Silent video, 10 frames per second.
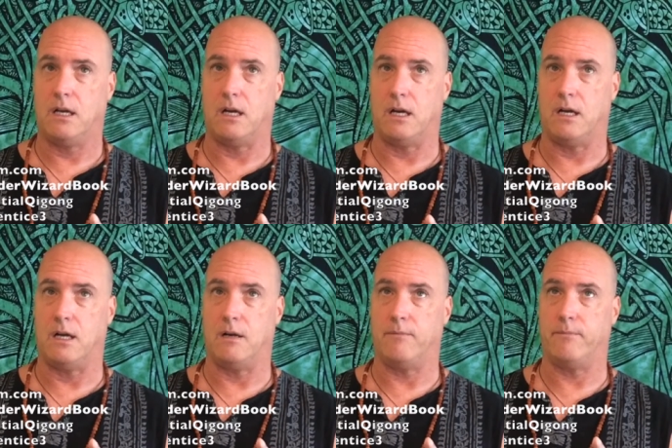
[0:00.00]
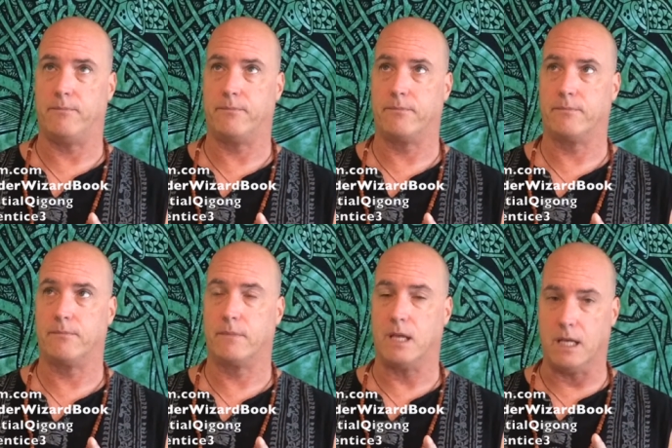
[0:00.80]
in
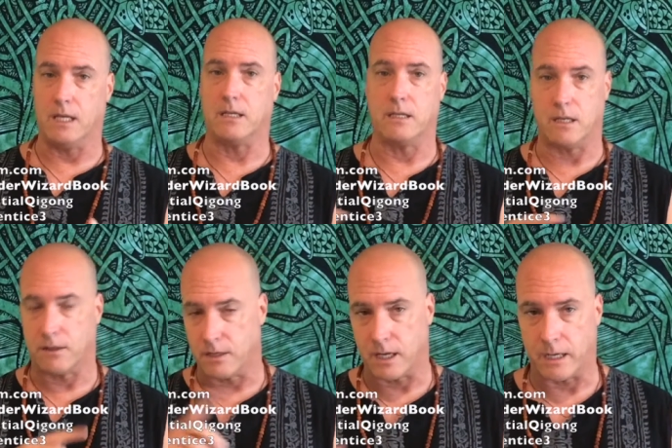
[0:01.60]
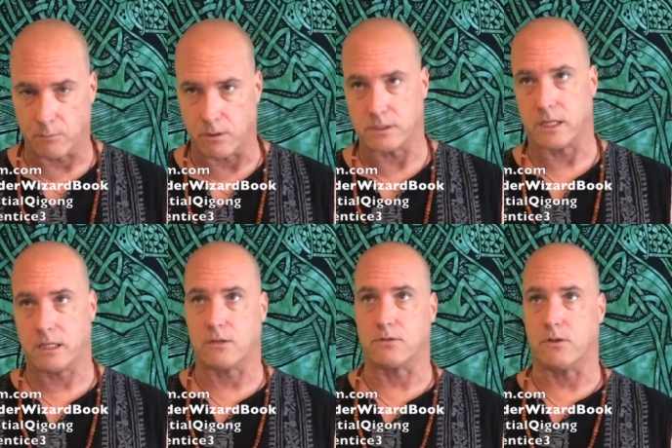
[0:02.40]
the nine worlds. I
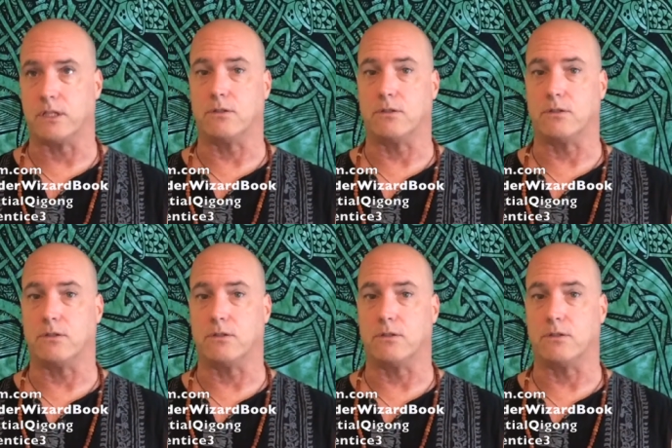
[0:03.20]
think there's only